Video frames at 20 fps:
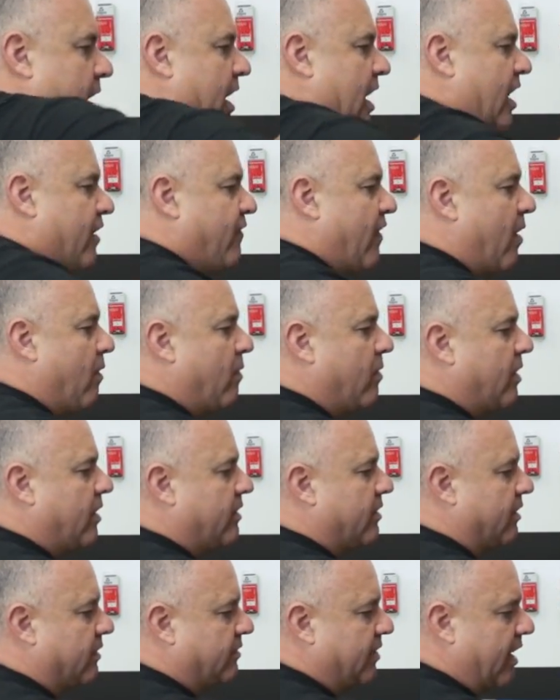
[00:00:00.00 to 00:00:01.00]
And if I wanted
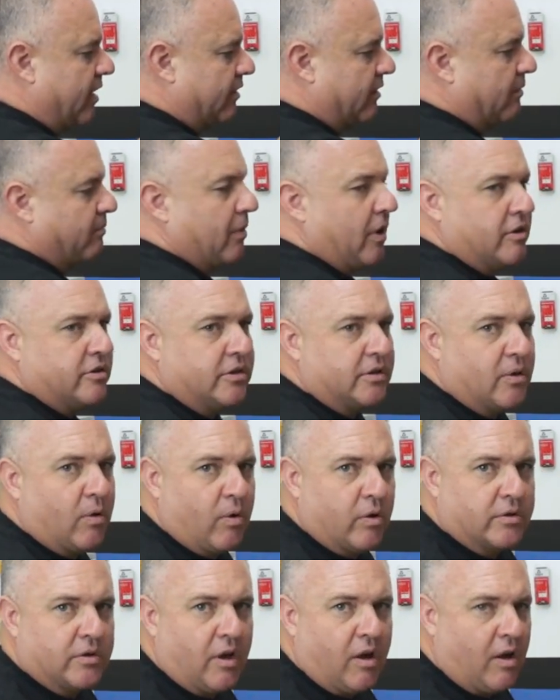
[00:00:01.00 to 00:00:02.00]
to take the bungee
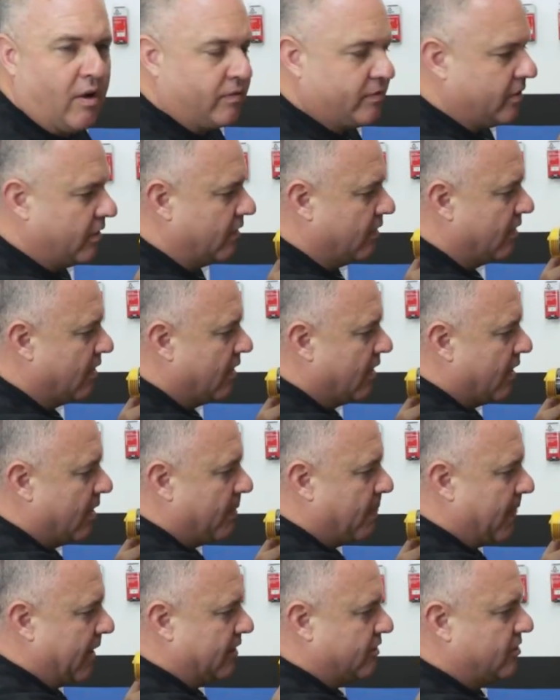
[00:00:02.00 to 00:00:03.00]
cords off,
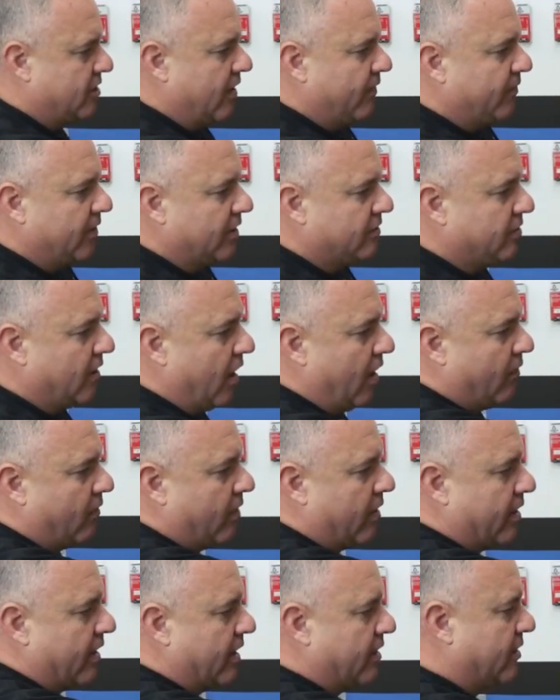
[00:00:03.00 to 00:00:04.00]
then shift this over
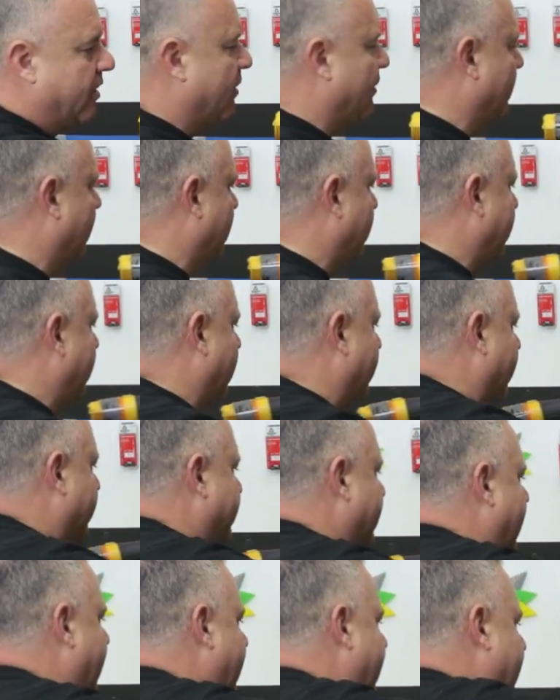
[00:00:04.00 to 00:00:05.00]
and do a little bit on the
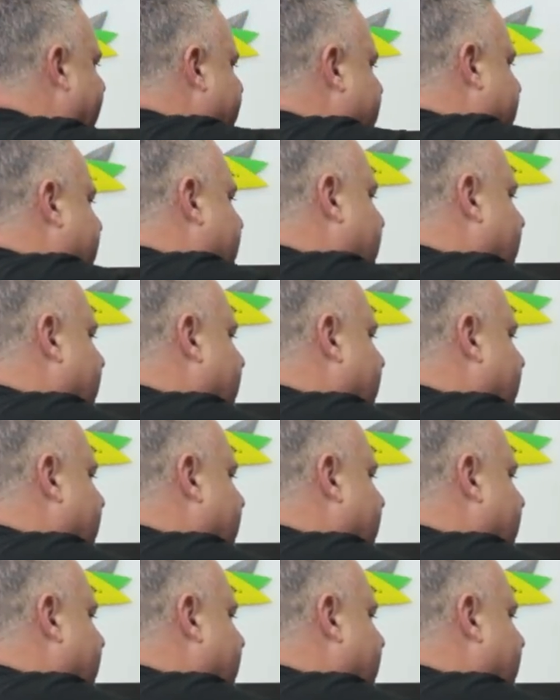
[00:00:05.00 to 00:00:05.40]
sides,